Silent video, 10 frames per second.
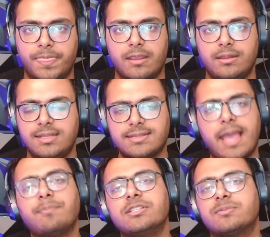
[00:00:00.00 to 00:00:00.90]
And this
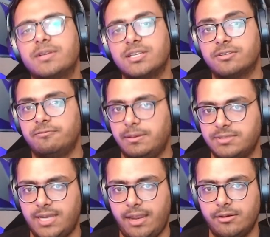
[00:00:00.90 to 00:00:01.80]
happens because of web
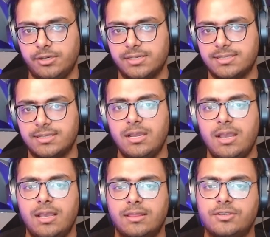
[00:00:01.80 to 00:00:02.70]
standards.
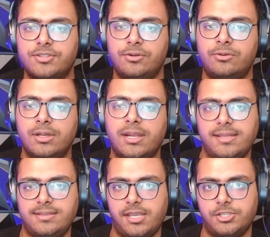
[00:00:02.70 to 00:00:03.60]
There's an
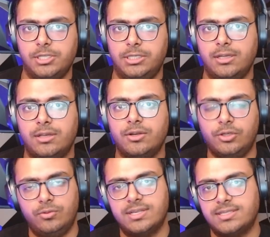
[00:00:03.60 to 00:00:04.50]
organization
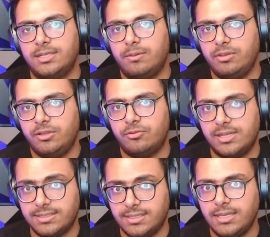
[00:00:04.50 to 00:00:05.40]
known as the
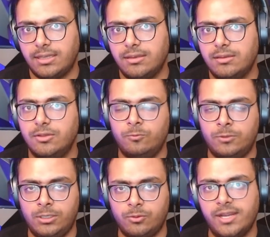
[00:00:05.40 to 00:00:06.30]
W3C, the
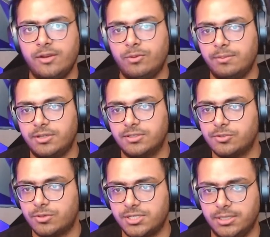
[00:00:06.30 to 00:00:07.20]
World Wide Web
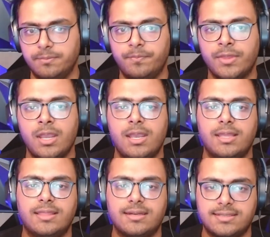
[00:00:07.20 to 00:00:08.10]
Consortium,
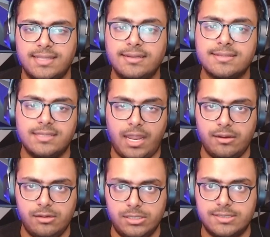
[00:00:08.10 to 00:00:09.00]
that sets
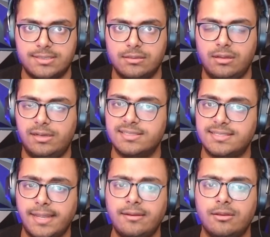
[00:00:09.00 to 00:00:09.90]
standards, a
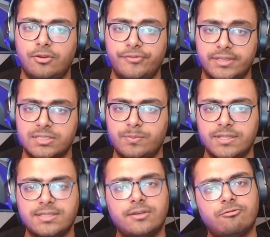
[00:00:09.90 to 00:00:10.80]
set of
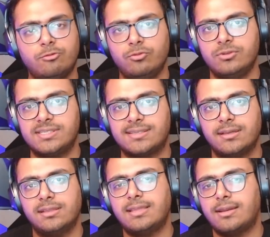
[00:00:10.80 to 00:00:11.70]
explicit rules
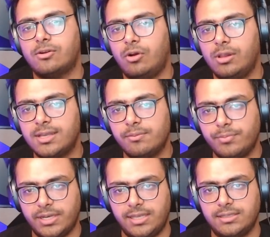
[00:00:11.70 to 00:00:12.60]
that all
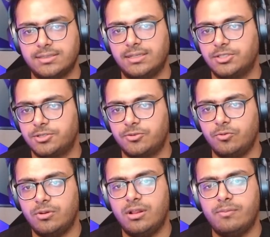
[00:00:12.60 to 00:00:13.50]
companies such as
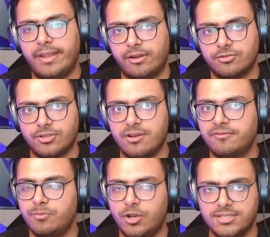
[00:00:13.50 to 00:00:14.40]
Google,
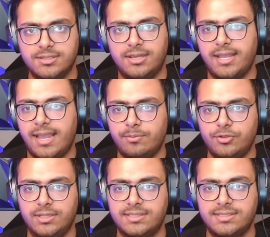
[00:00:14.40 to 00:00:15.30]
Microsoft, Mozilla,
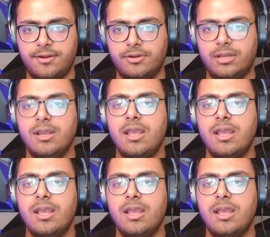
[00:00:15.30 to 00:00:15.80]
Apple, etc.